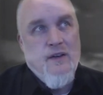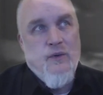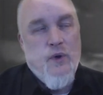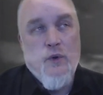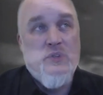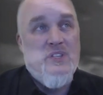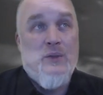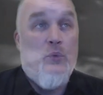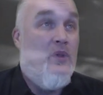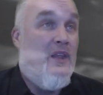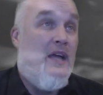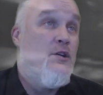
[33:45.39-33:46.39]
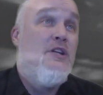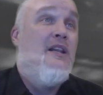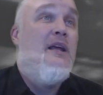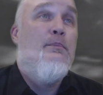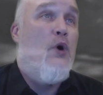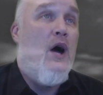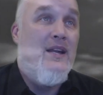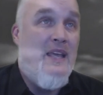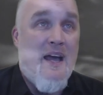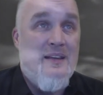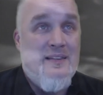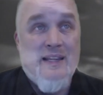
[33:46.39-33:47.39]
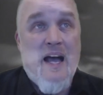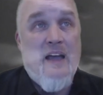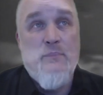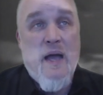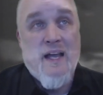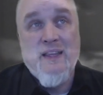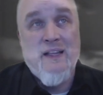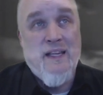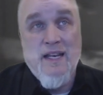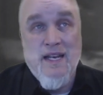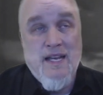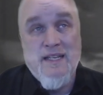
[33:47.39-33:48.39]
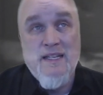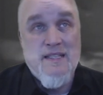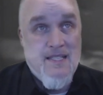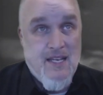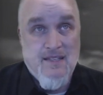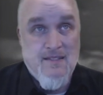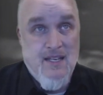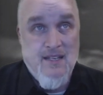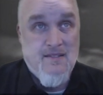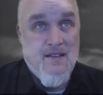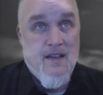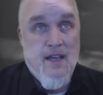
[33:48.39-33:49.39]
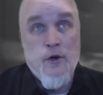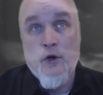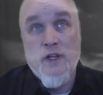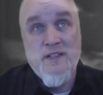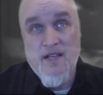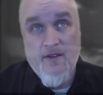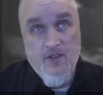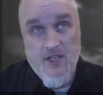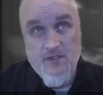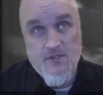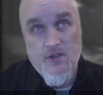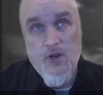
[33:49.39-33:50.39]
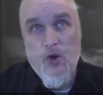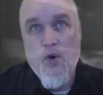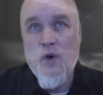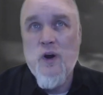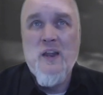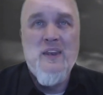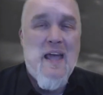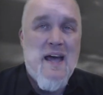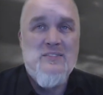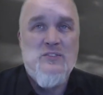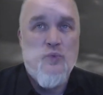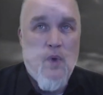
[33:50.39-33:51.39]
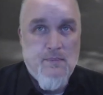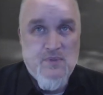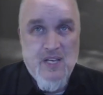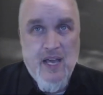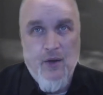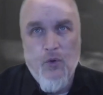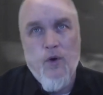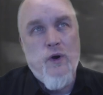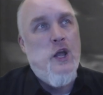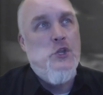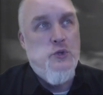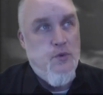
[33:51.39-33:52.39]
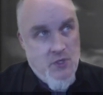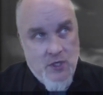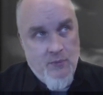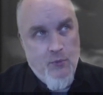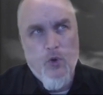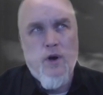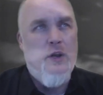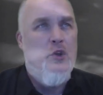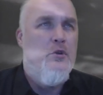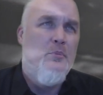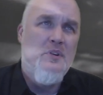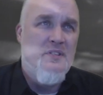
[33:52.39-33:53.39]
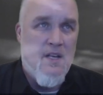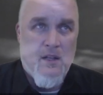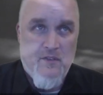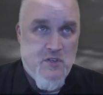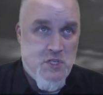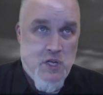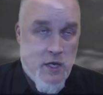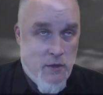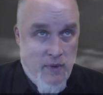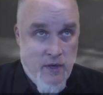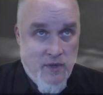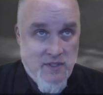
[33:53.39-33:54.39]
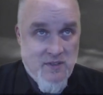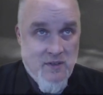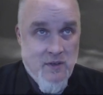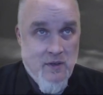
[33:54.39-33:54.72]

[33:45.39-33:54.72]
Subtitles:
when it was allegedly broadcast live back in the late 1960s and early 70s, or on NASA's website, or on YouTube, or on numerous television documentaries.